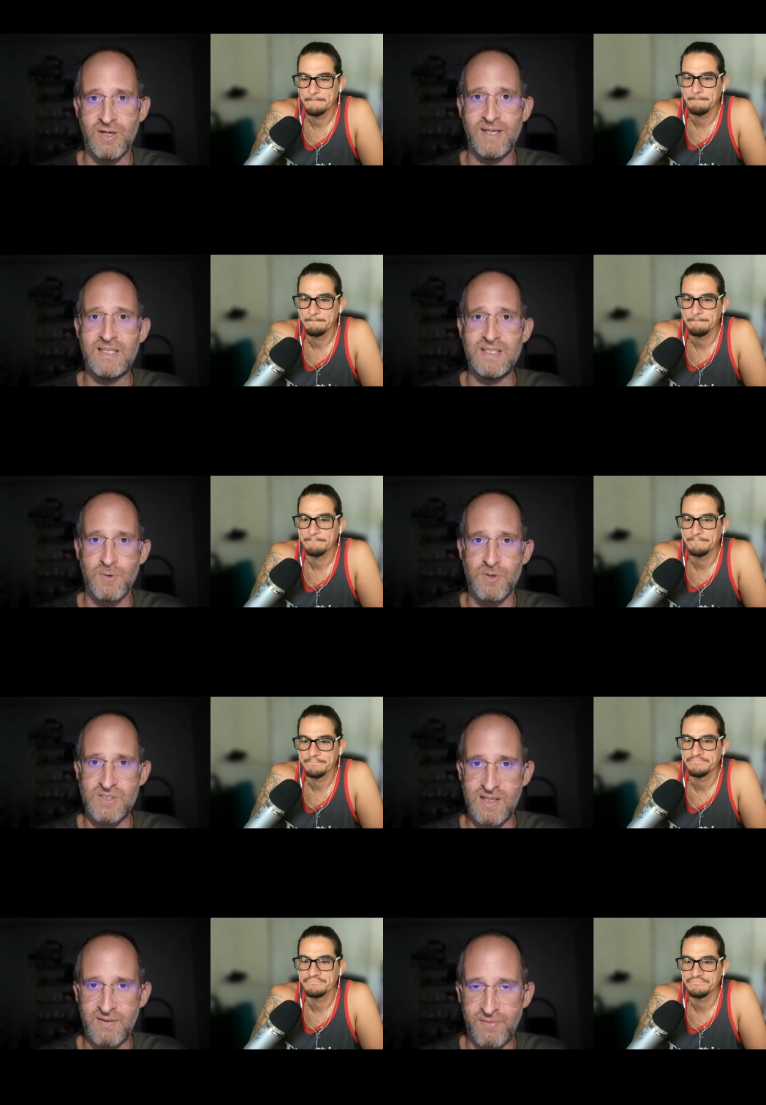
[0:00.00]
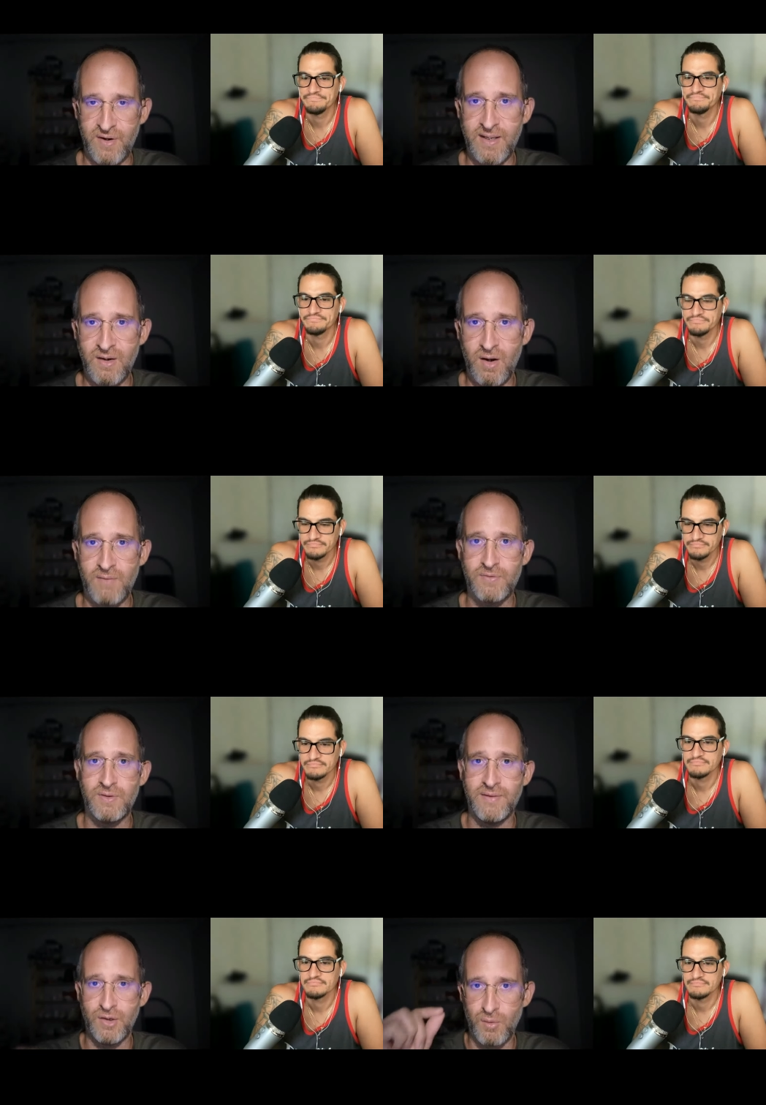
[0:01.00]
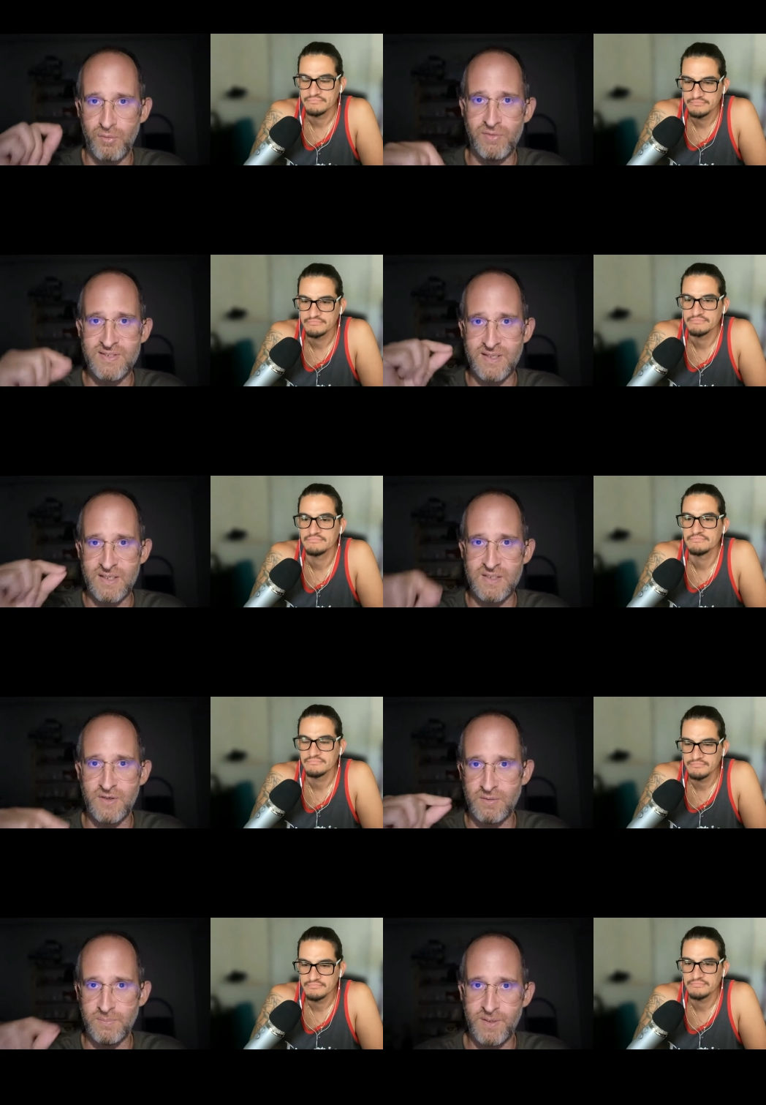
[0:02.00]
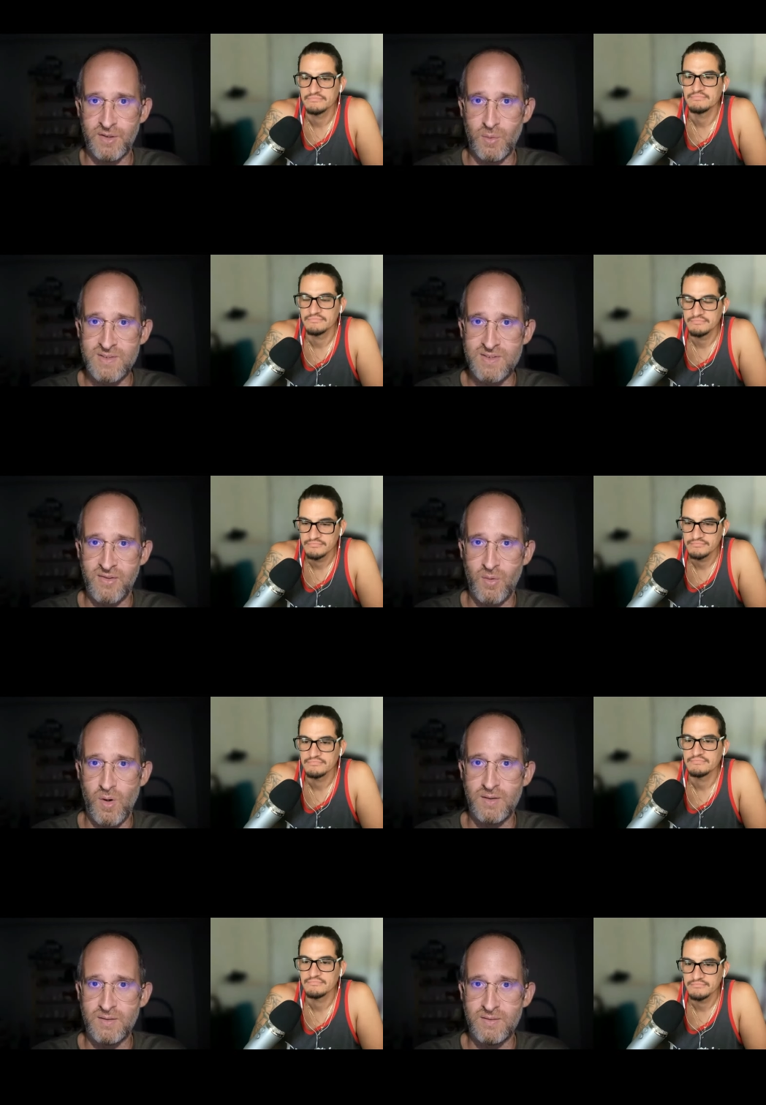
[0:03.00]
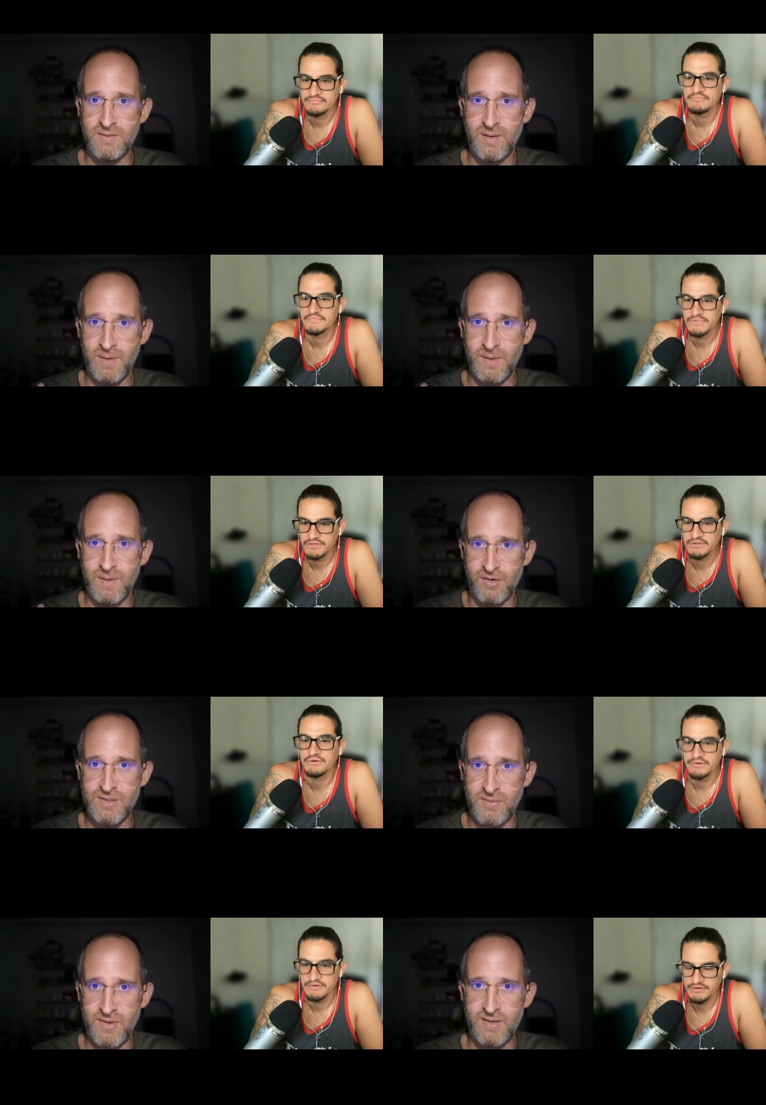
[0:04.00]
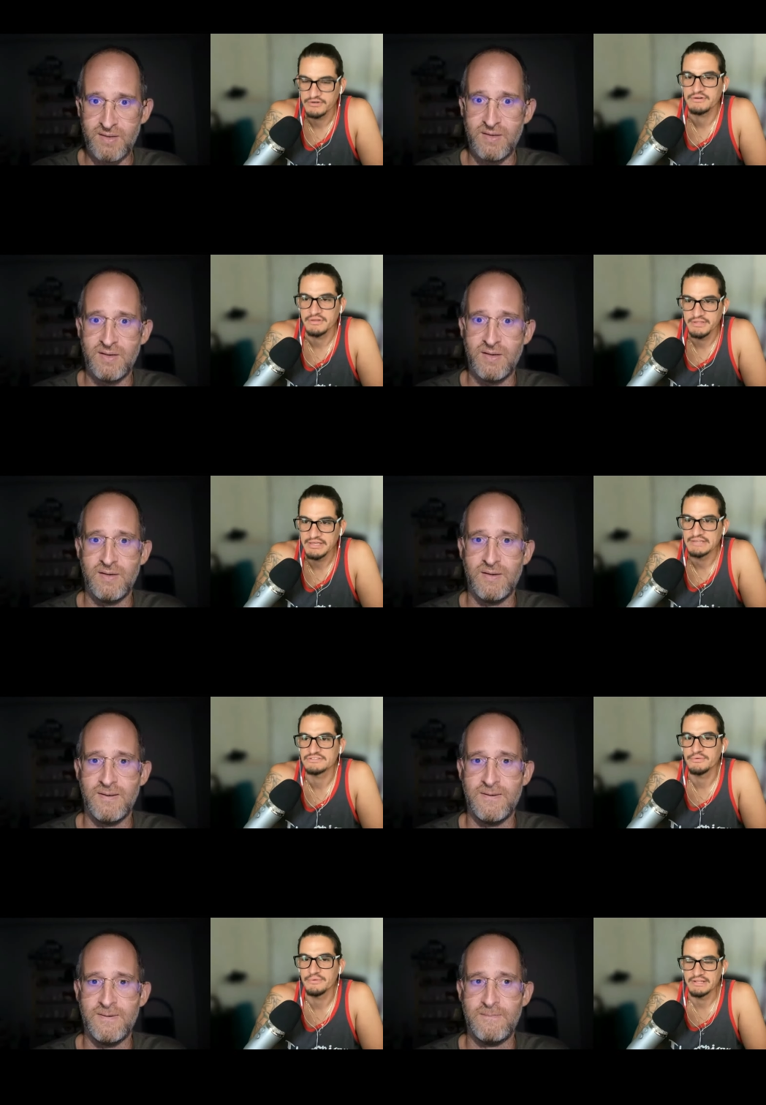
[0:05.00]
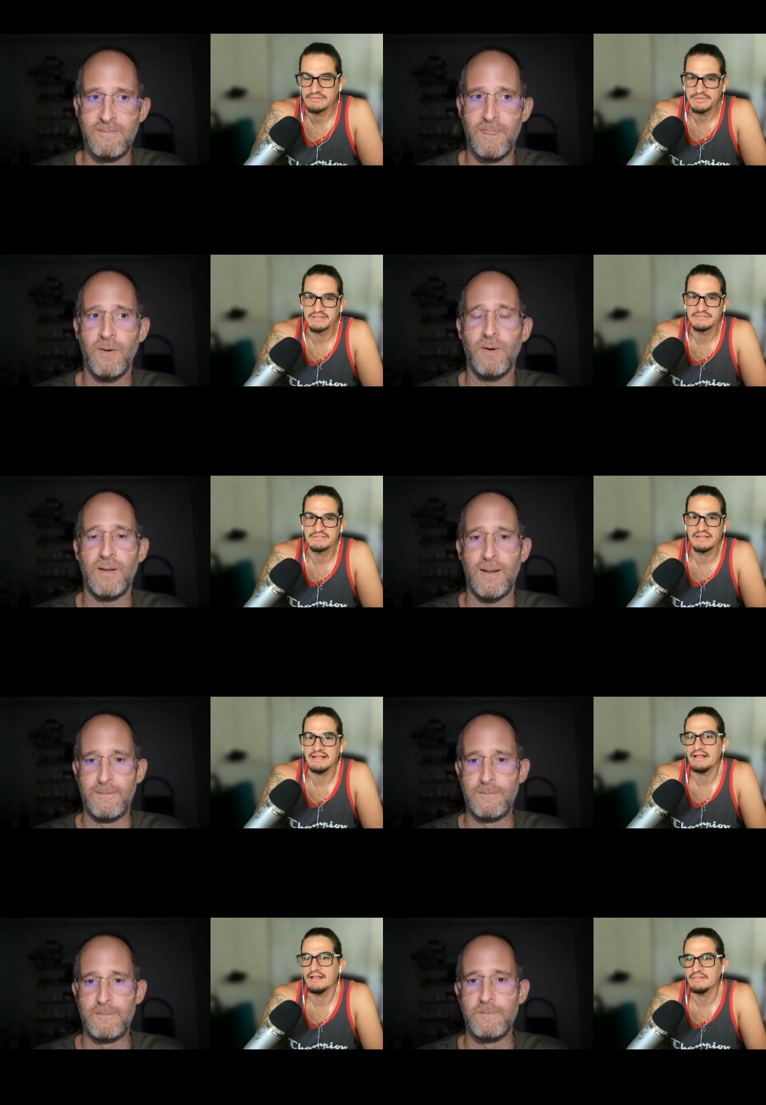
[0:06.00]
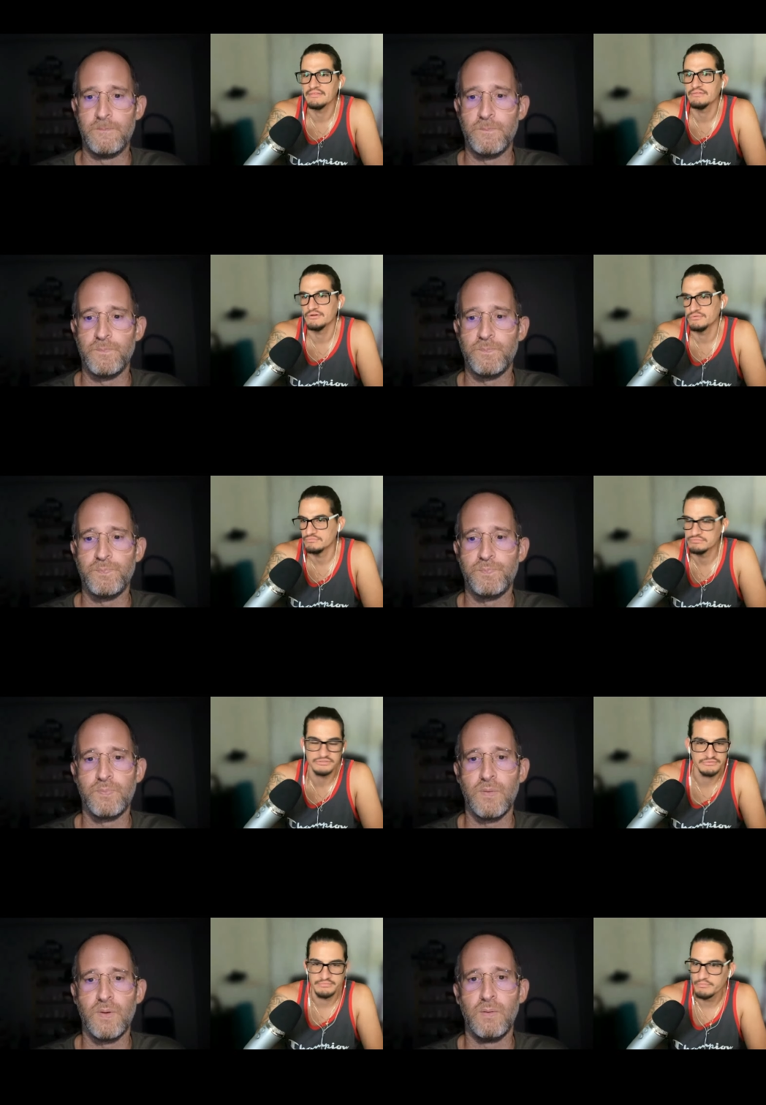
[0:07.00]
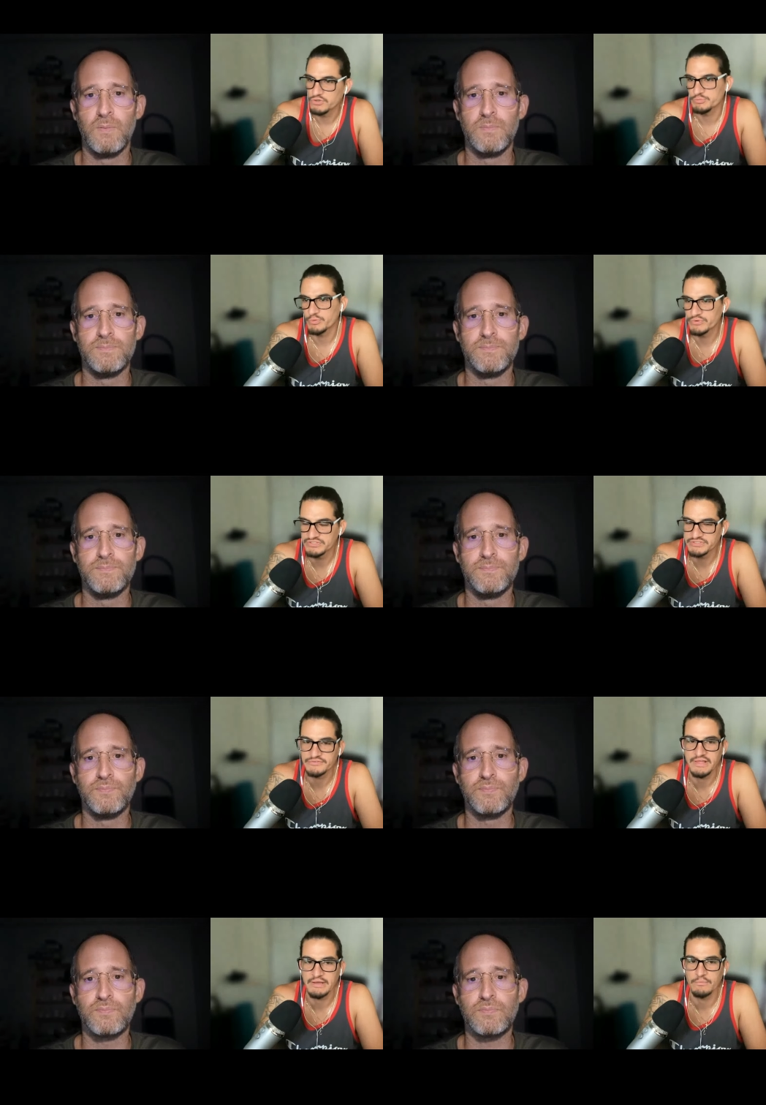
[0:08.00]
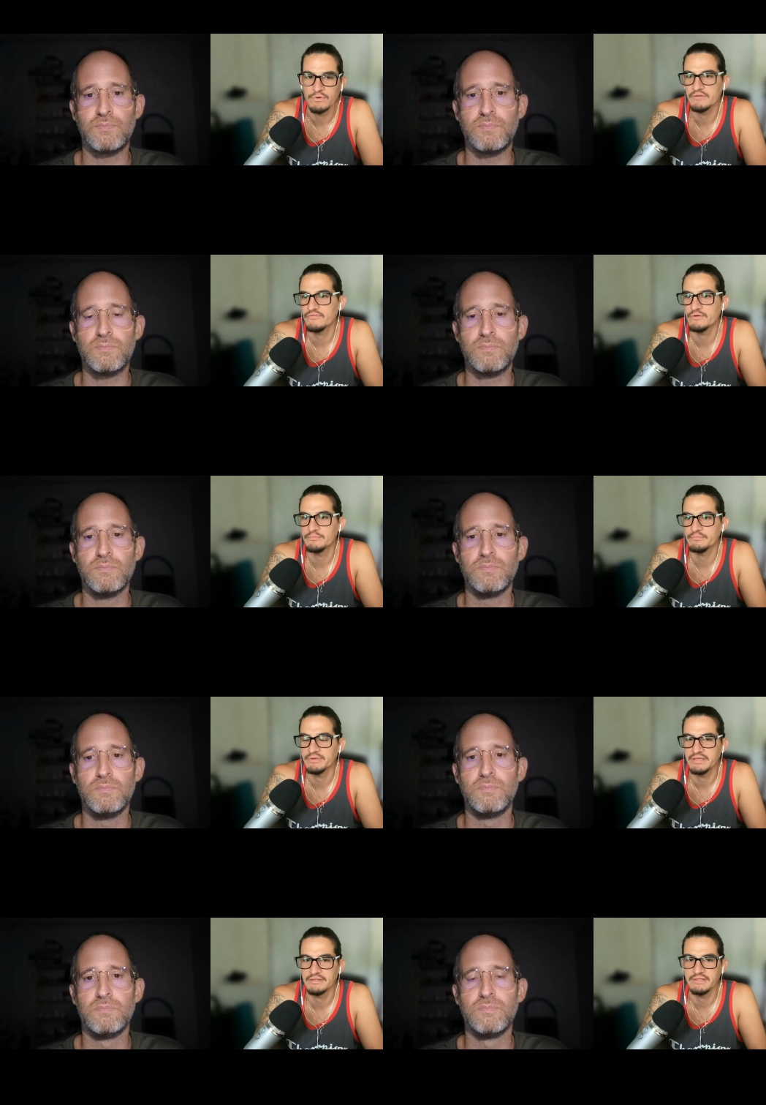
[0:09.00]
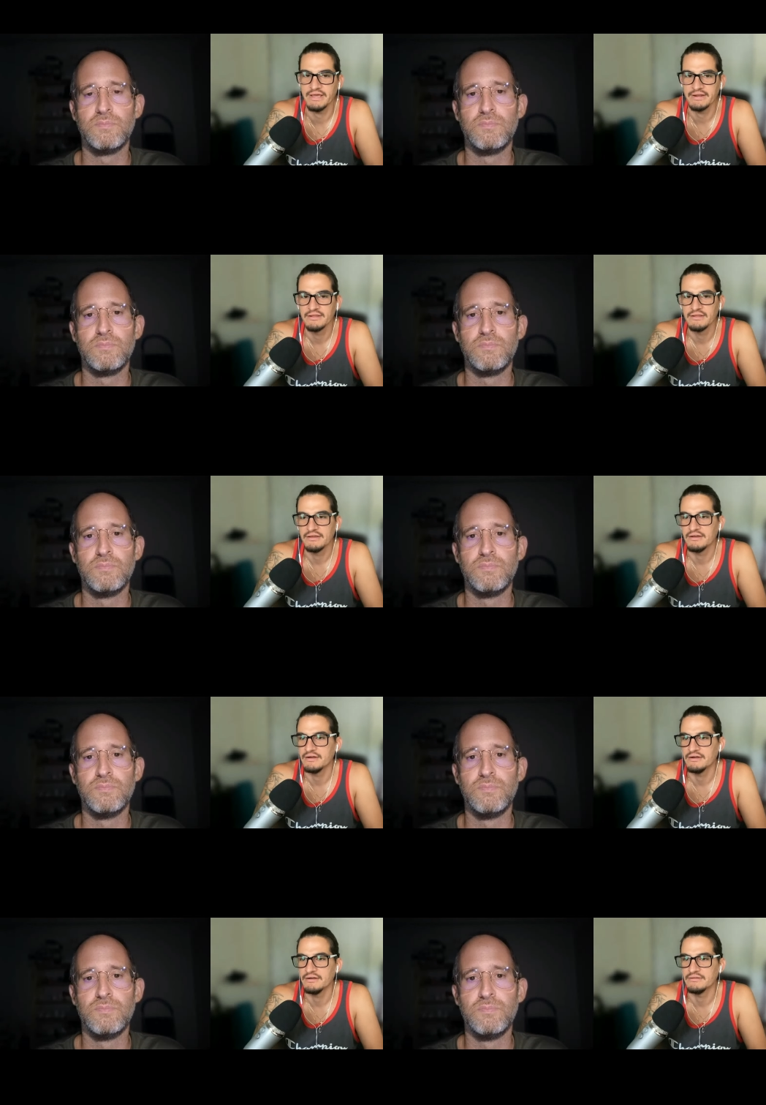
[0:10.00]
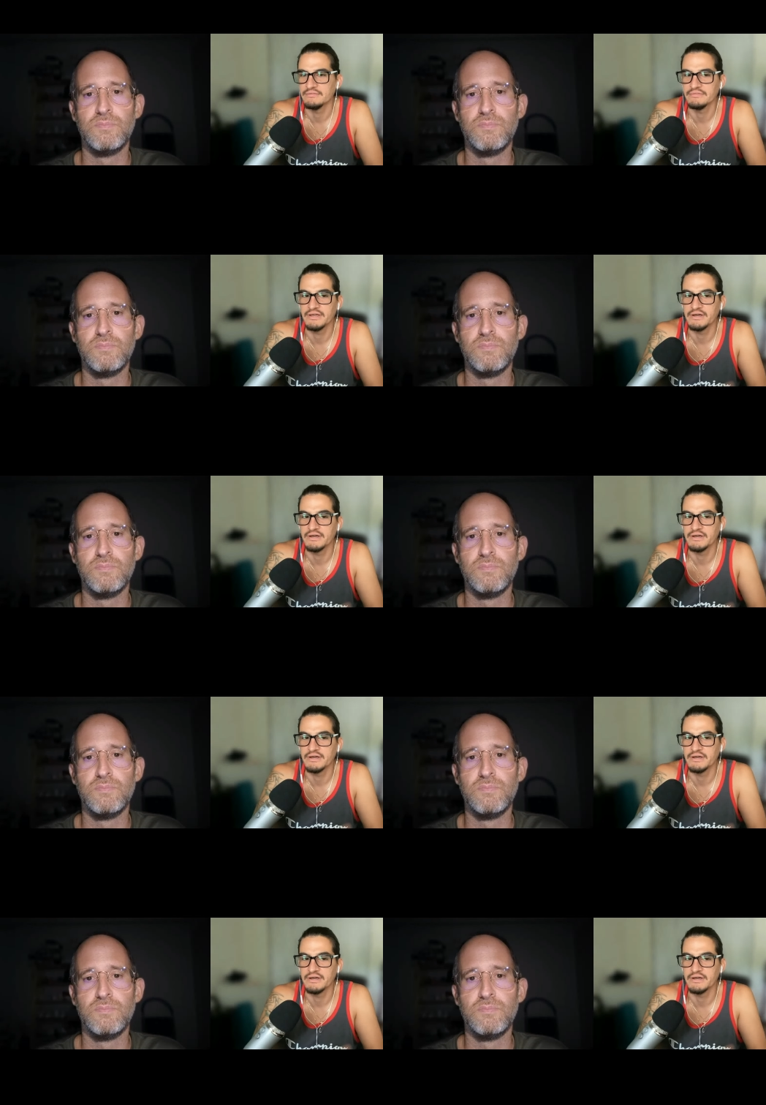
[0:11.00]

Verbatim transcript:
Speaker 1: going to need to purchase that front end offer and then go through the sales funnel and pick the ones that they want. Am I correct on that?
Speaker 2: Yes, correct. Because uh, uh, you know, there's multiple reasons for that. One of them being that uh,